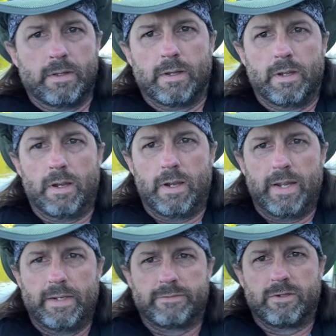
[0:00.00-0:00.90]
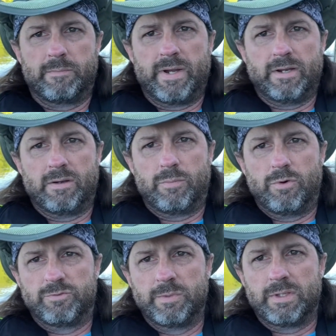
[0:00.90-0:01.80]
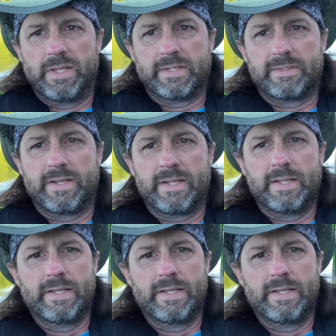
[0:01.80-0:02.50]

All right, so I'm out here on Boys Mill Lake today.